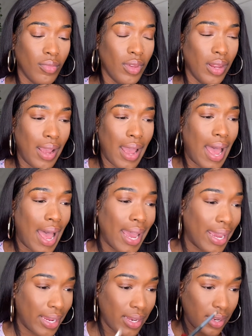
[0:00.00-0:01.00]

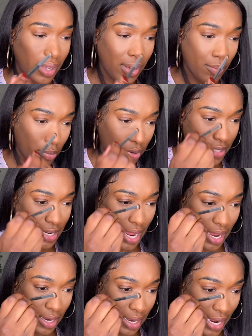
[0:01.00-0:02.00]
hide and
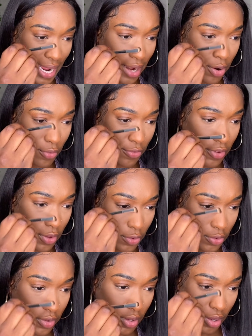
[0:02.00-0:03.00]
pretend like I don't feel
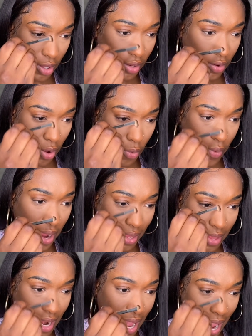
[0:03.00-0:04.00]
a way
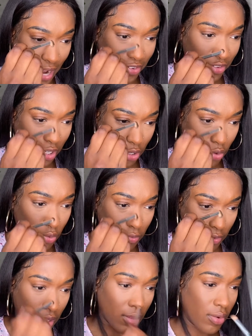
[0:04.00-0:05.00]
that I actually do
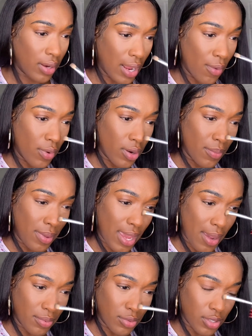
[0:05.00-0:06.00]
feel. And I want to be
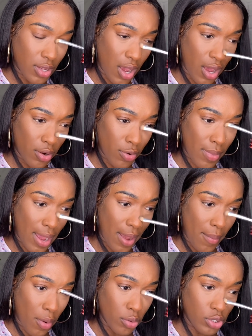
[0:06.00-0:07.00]
able to honor my
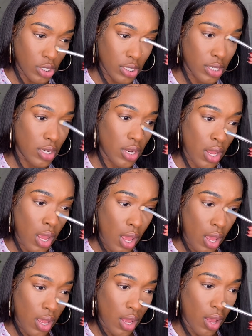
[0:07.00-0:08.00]
emotions
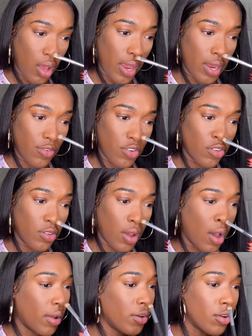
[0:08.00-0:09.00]
and just
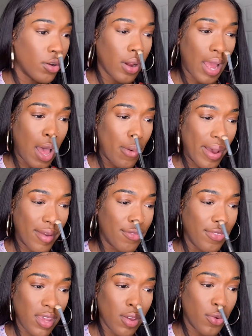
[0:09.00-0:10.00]
honor how I
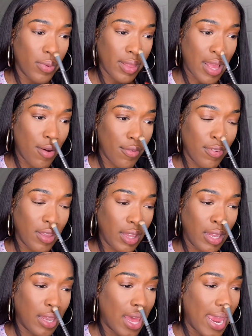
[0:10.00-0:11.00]
feel without
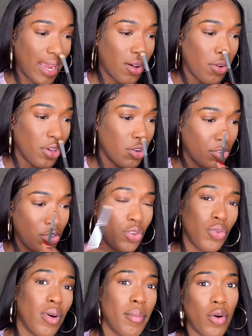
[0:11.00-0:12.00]
feeling like, oh, you're
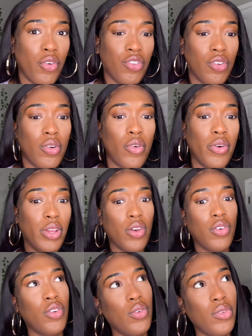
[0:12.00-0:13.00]
too emotional, or you're
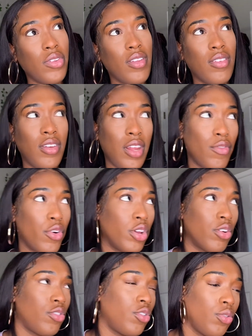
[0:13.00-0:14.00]
too sensitive, or
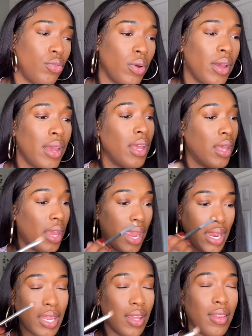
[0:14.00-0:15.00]
you're too
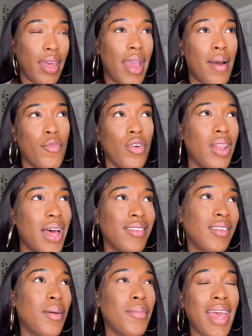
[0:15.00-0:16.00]
any of that. I'm
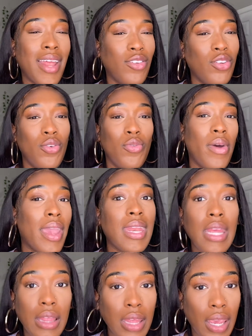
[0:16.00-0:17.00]
realizing I'm not too
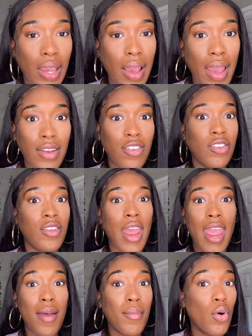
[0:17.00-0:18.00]
anything. I just
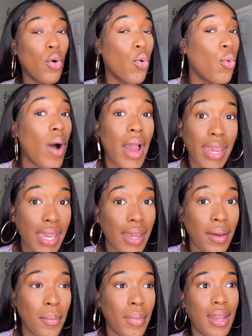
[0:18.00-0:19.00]
am who I
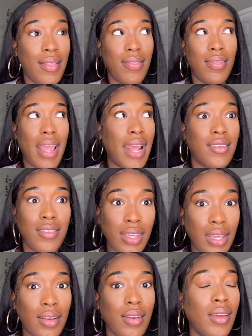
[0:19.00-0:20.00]
am, and that's
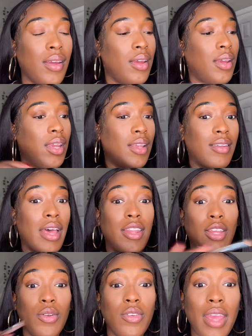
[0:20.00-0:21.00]
it. It's either
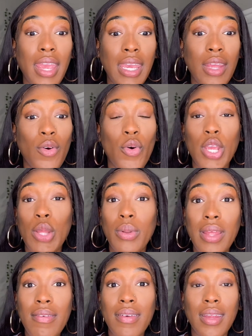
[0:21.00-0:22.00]
you take it or you
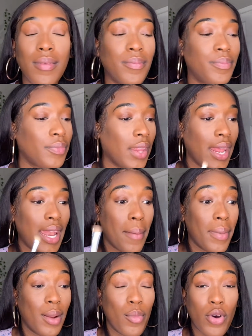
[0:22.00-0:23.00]
leave it. And I'm
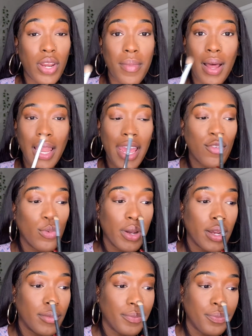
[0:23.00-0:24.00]
at a point in my life where